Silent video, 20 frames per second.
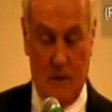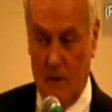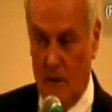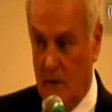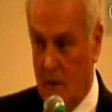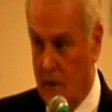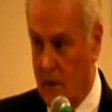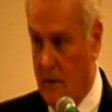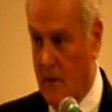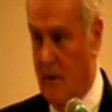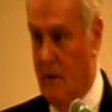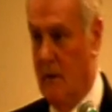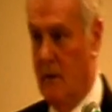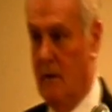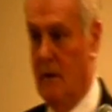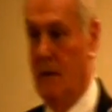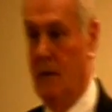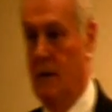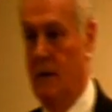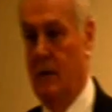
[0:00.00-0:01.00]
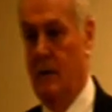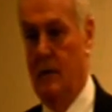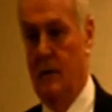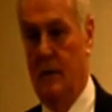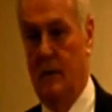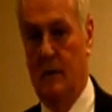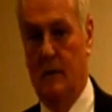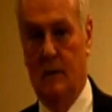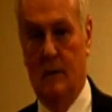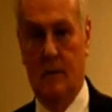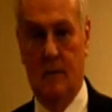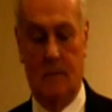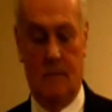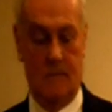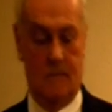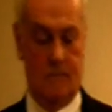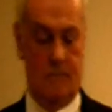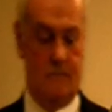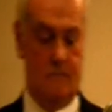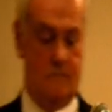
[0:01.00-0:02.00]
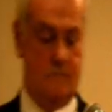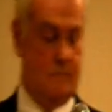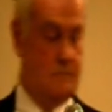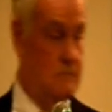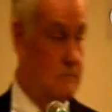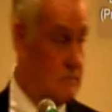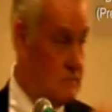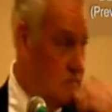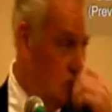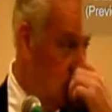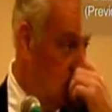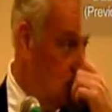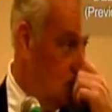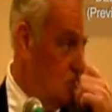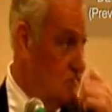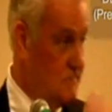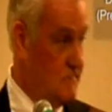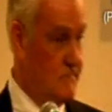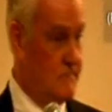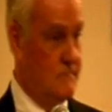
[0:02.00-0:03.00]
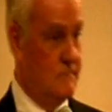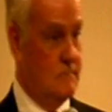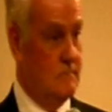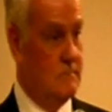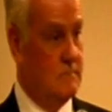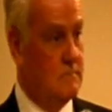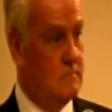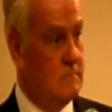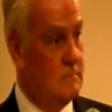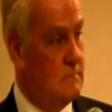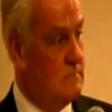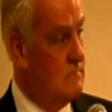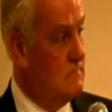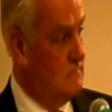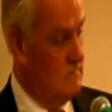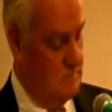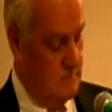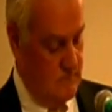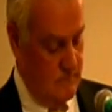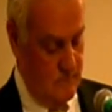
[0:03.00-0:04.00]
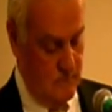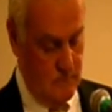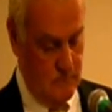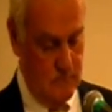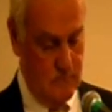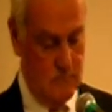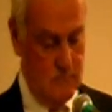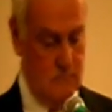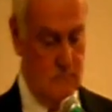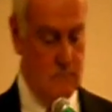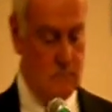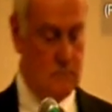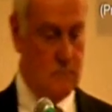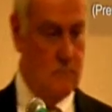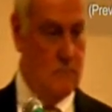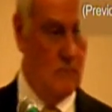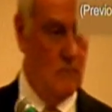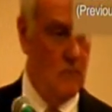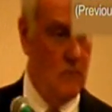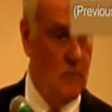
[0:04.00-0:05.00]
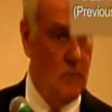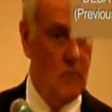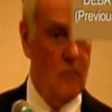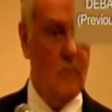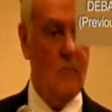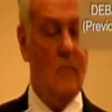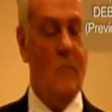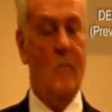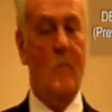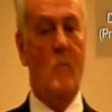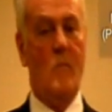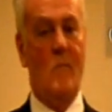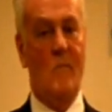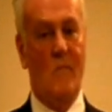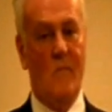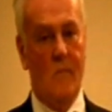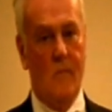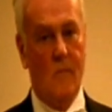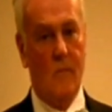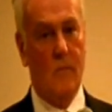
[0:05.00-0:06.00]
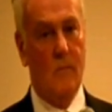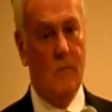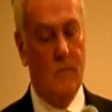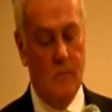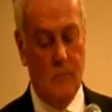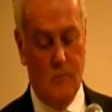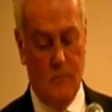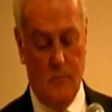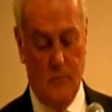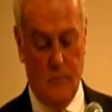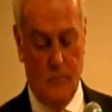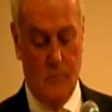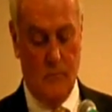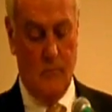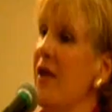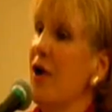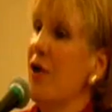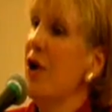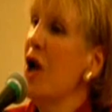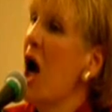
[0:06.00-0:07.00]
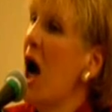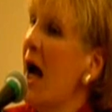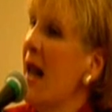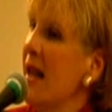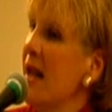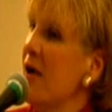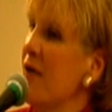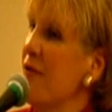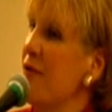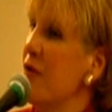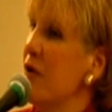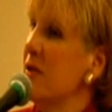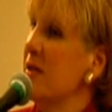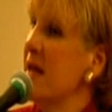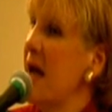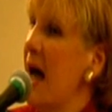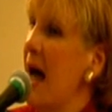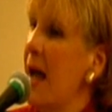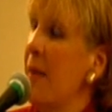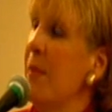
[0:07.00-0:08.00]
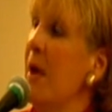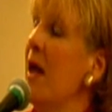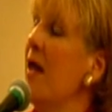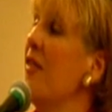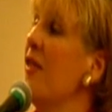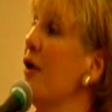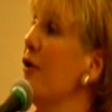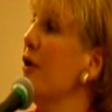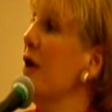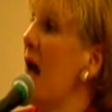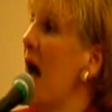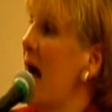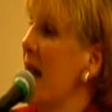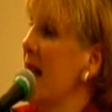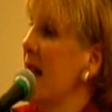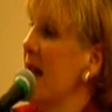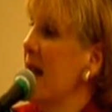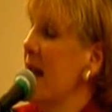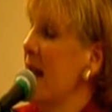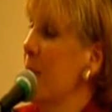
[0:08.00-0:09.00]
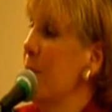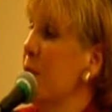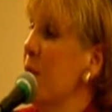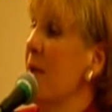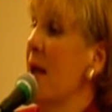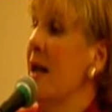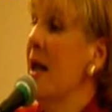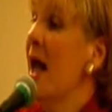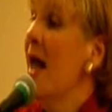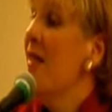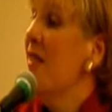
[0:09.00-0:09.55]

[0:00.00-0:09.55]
Mr. Mayor, that's one more plan that's paid for with consultants who, when the plan is complete, will leave. They're not here full-time. They're not here to implement.